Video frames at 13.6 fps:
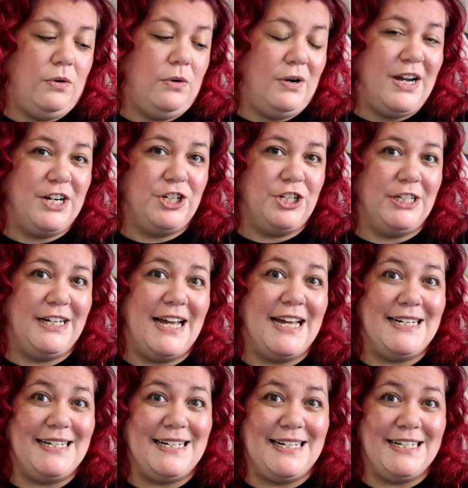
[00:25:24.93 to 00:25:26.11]
or actually
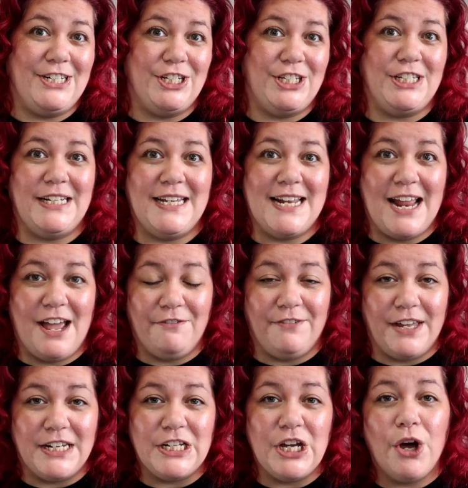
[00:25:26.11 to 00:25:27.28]
I did just DNF
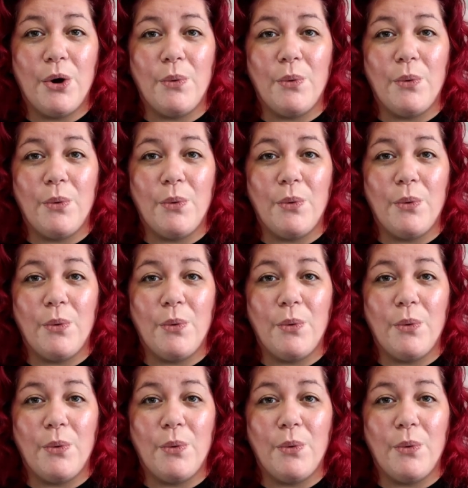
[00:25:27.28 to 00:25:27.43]
it,